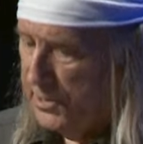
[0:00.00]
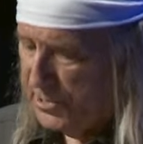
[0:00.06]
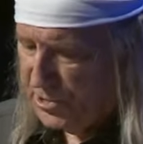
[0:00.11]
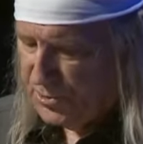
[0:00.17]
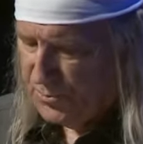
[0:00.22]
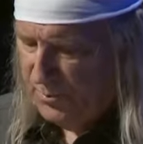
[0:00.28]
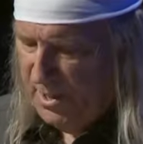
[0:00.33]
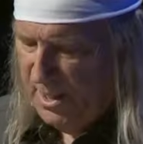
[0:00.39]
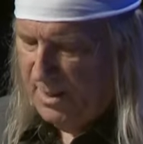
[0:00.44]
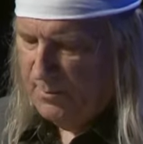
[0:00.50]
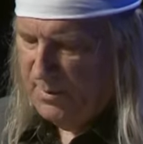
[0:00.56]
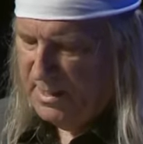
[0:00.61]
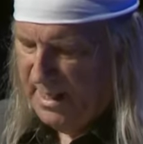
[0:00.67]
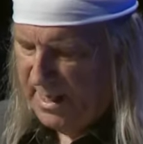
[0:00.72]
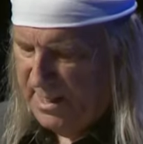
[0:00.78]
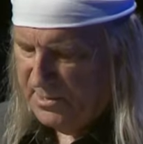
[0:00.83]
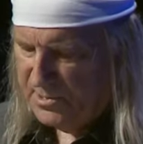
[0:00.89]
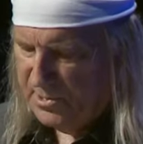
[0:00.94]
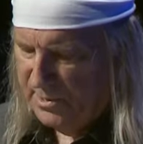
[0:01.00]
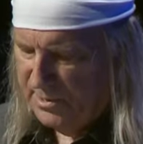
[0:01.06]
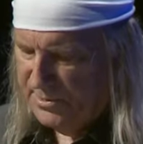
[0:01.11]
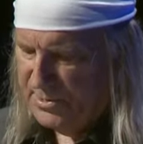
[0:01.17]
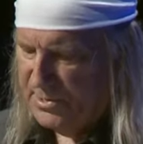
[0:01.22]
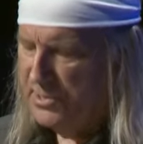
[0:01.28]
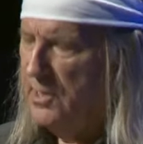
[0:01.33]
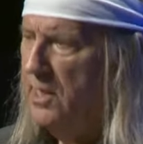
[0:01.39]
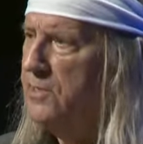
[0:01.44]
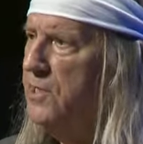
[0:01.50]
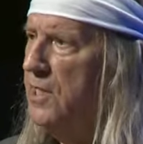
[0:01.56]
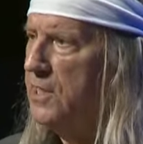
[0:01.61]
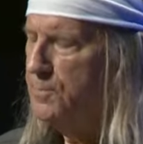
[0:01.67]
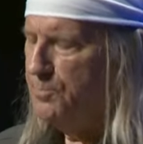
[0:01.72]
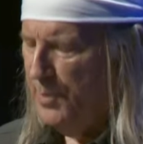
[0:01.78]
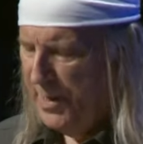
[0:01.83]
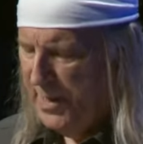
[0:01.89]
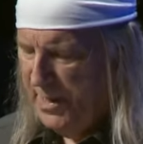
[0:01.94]
extreme cases such
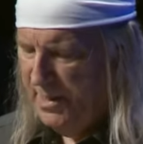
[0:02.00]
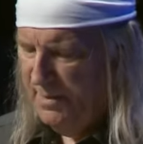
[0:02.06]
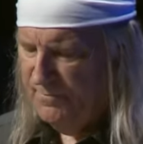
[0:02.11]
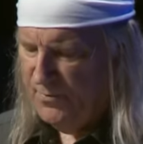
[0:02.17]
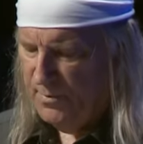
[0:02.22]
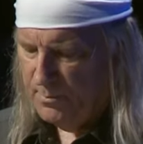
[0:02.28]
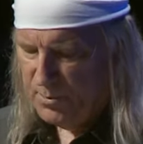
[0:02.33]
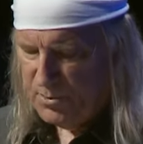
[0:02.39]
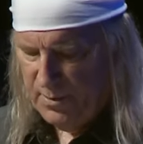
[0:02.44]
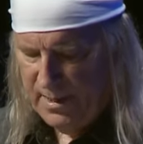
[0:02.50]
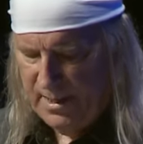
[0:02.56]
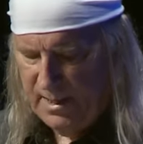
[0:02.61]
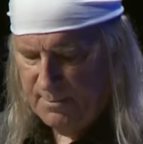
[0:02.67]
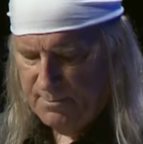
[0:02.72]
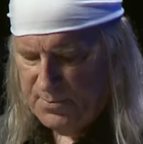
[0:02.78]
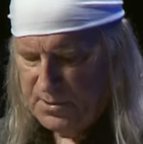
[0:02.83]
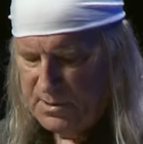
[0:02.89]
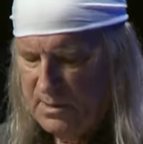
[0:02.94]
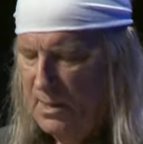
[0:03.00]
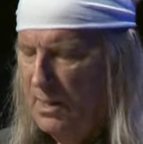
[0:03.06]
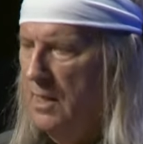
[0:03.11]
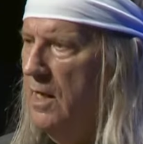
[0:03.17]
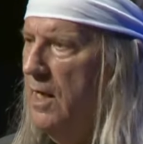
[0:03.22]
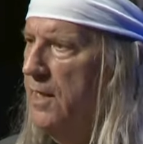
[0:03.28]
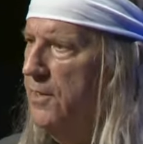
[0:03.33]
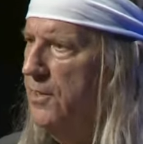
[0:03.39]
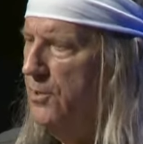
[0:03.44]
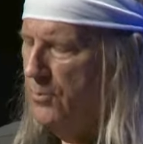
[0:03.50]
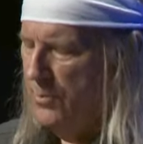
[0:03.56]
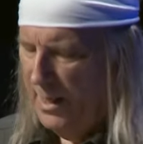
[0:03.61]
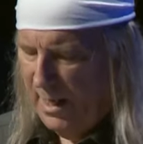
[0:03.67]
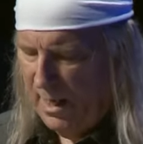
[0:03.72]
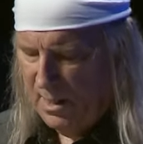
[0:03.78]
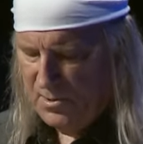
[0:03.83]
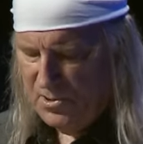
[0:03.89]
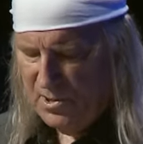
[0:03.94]
as pain from cramps and
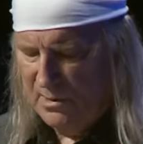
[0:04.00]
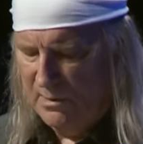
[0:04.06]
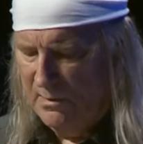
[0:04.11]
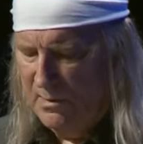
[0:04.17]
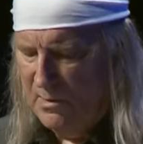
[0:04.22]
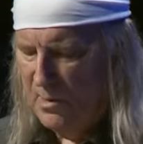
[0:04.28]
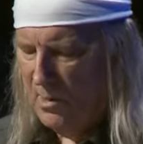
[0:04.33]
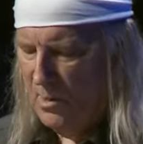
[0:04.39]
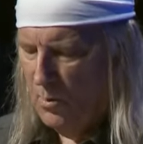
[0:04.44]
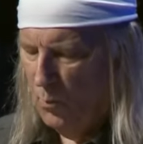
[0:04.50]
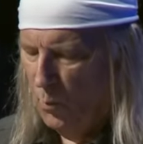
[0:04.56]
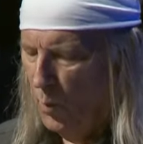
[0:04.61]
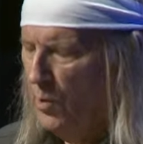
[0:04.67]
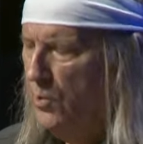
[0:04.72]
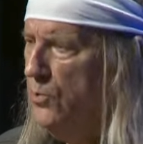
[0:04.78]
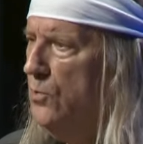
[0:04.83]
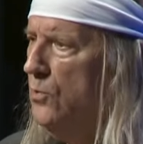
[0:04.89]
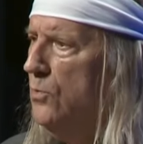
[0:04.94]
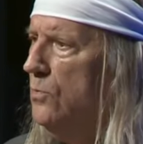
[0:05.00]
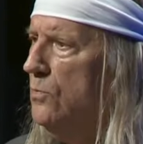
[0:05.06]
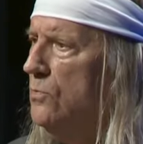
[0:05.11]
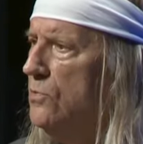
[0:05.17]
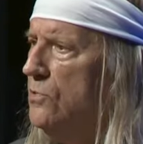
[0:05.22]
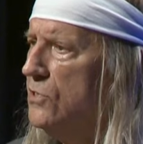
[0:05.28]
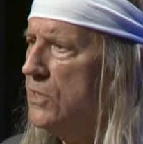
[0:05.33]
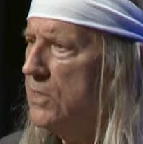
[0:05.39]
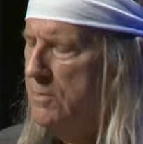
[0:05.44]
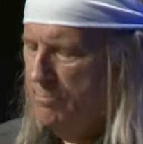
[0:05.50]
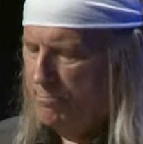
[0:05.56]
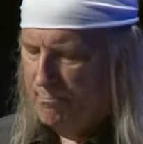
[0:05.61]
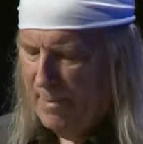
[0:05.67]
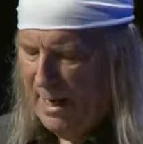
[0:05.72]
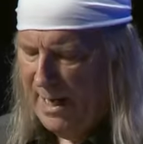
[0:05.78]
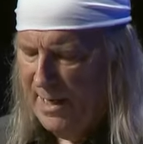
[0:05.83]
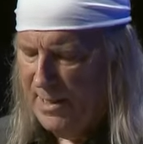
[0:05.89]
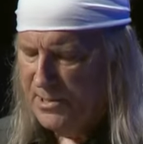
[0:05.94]
neuralgia, wounds,
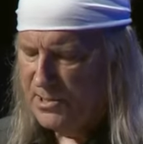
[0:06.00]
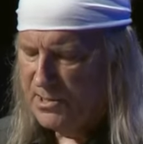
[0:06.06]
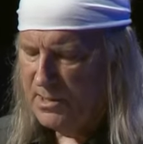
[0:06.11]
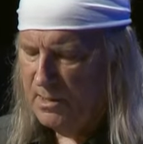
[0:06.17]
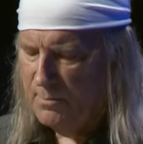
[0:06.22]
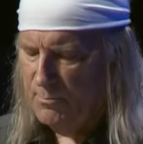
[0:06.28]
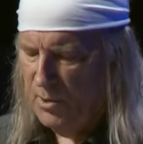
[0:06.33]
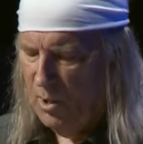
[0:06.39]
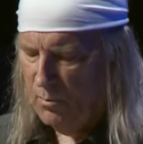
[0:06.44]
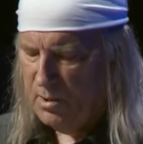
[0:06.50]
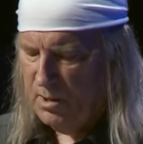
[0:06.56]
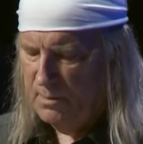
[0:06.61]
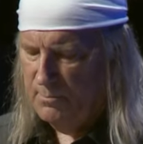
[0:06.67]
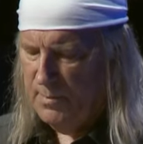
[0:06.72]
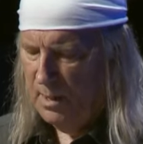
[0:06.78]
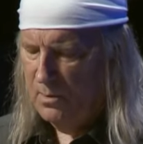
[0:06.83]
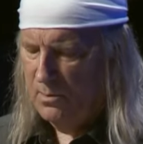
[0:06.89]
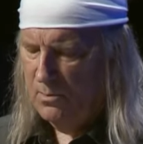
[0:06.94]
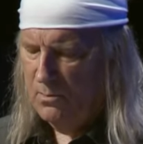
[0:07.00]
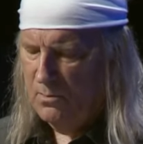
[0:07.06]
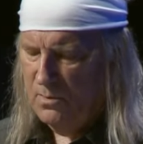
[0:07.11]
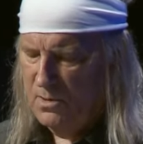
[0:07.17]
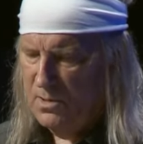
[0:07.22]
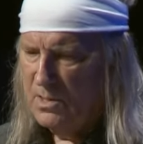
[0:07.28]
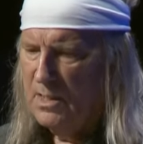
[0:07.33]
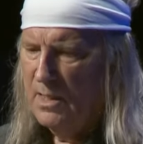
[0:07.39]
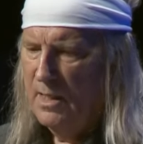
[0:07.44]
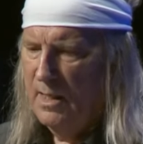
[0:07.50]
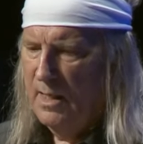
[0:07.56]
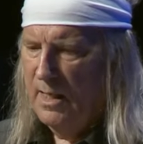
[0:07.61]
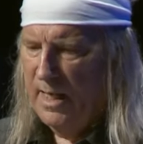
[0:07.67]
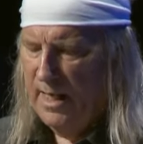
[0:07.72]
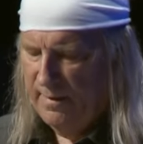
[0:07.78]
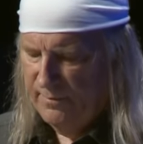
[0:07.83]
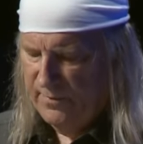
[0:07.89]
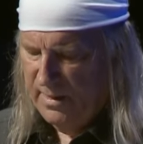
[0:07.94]
mashed and broken bones,
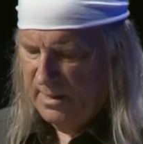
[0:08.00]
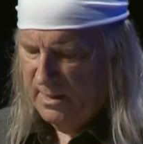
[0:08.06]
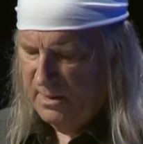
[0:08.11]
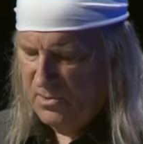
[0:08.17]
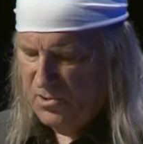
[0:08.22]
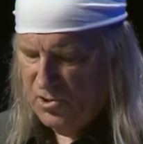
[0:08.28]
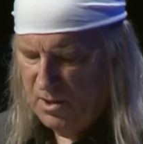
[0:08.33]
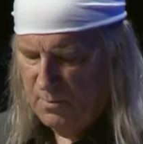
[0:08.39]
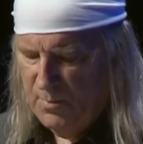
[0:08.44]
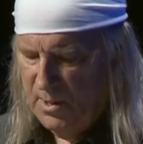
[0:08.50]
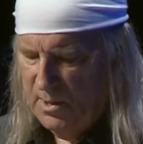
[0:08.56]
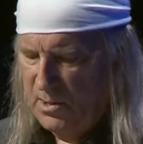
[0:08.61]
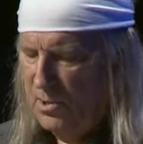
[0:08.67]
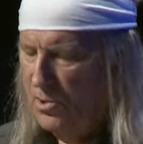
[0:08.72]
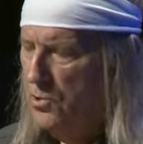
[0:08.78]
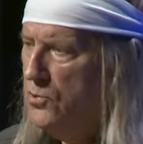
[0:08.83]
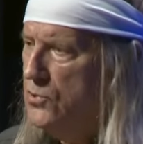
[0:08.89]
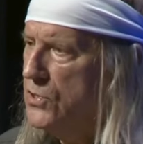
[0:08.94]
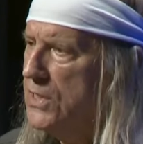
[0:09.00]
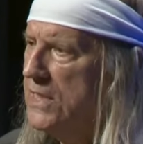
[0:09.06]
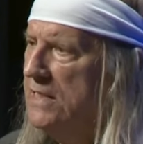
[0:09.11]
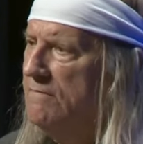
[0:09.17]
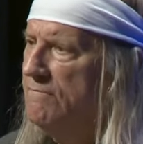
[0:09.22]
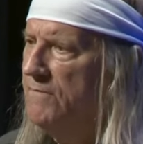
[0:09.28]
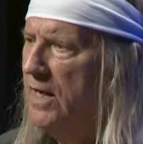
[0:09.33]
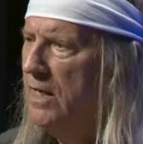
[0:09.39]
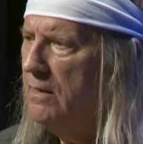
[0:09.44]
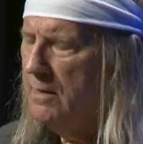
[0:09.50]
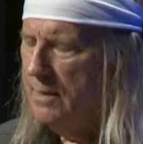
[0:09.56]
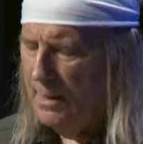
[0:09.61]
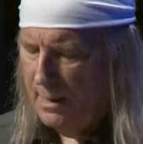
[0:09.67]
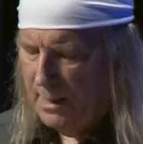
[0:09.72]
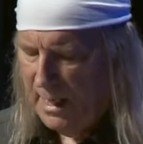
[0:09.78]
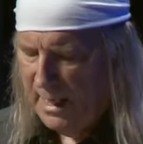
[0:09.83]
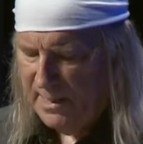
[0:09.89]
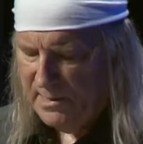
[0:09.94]
and then should be used in very
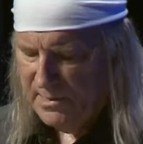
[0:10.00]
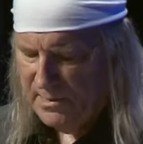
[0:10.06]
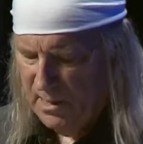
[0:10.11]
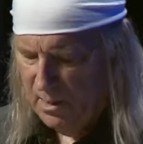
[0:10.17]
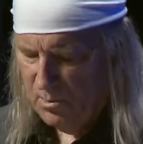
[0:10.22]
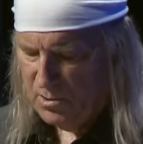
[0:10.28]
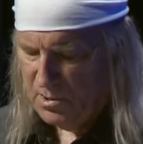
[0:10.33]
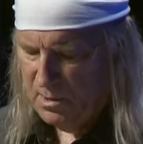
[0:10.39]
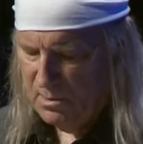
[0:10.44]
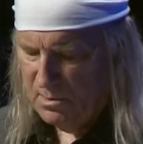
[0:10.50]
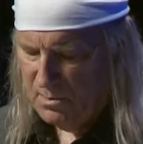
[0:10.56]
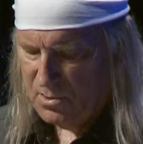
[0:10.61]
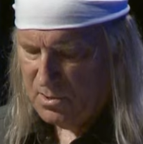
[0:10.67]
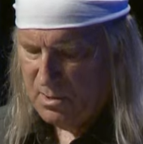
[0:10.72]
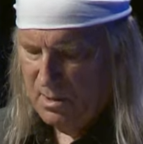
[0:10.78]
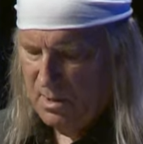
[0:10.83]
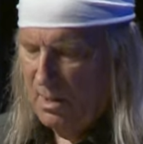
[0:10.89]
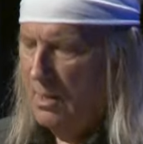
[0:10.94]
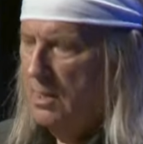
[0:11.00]
light doses